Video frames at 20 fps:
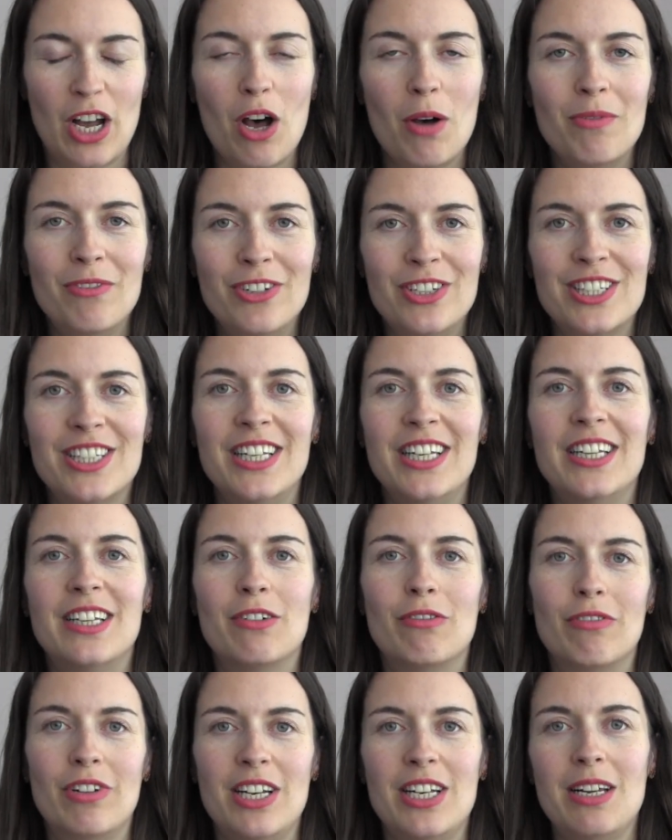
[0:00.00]
Obviously,
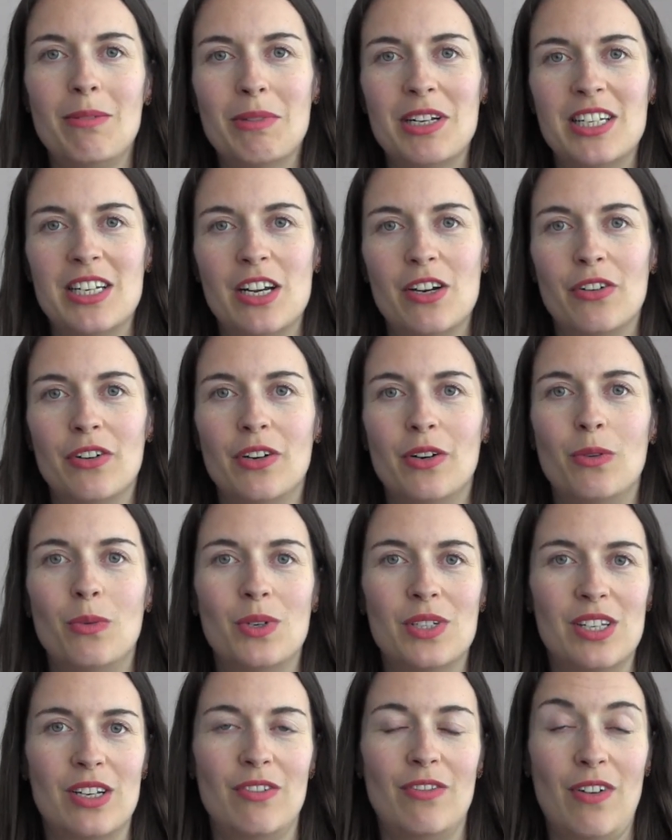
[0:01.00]
the reading material
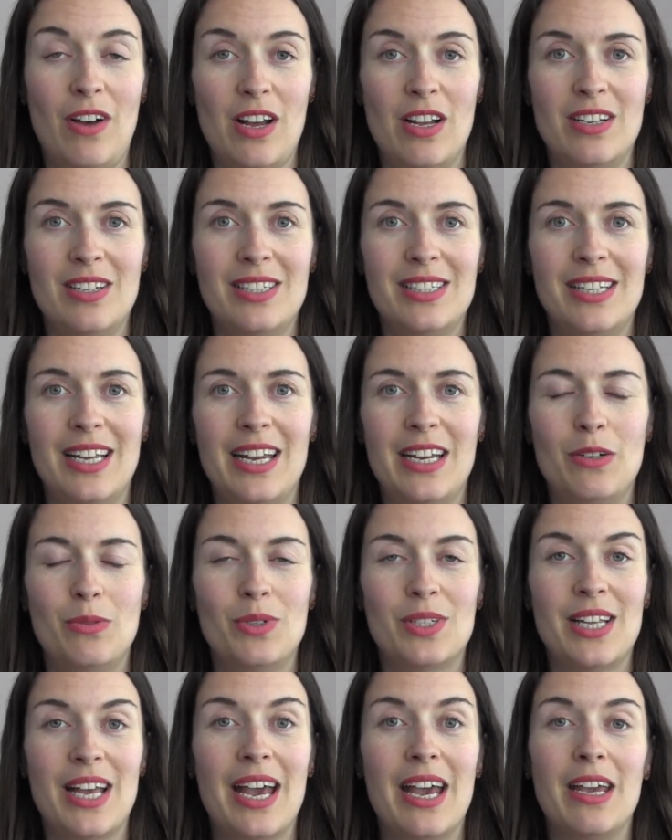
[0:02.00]
was advanced. It
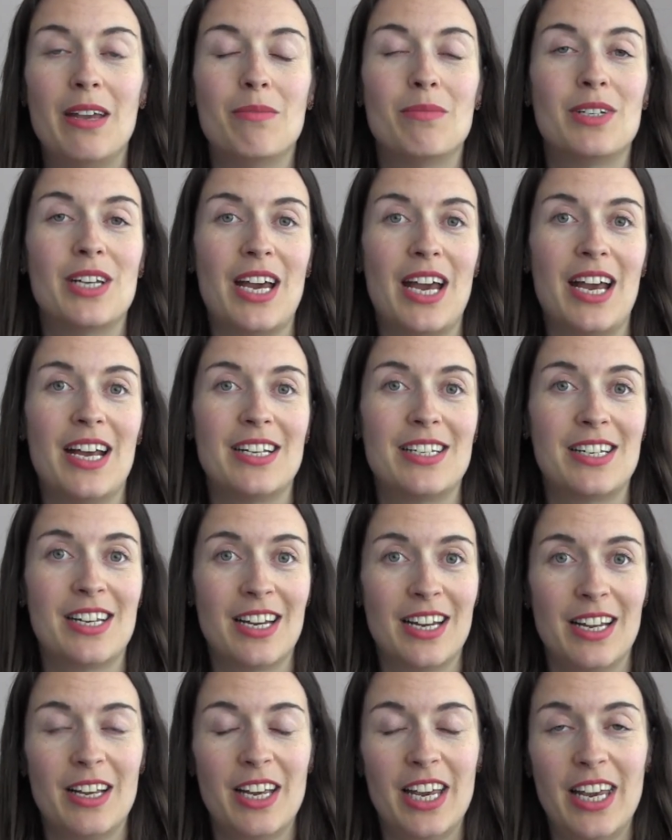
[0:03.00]
was aimed at
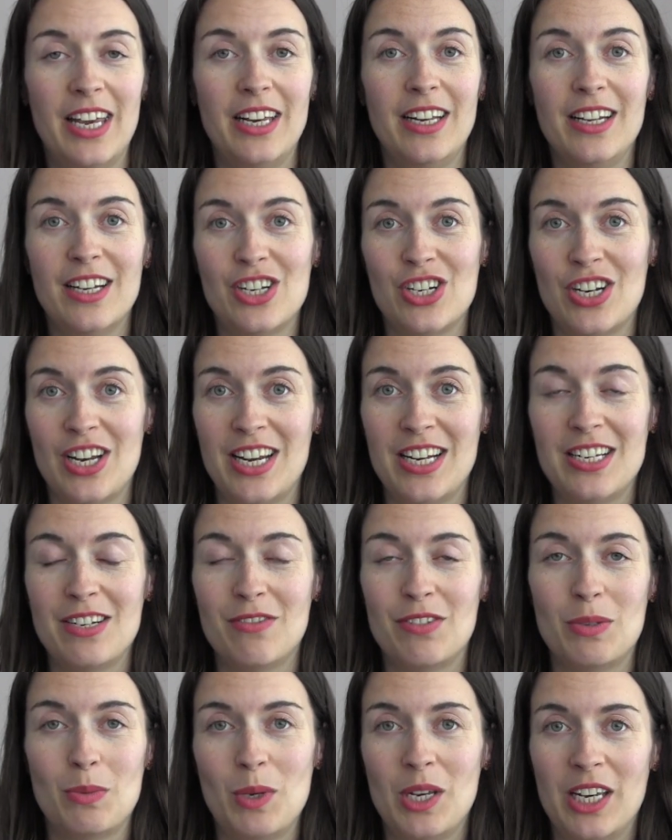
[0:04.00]
English
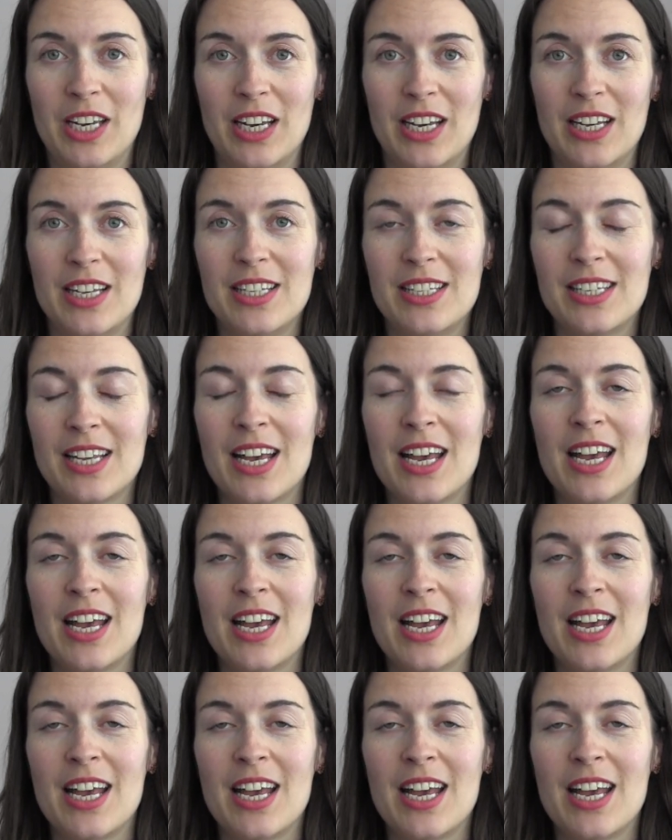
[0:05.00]
native speakers.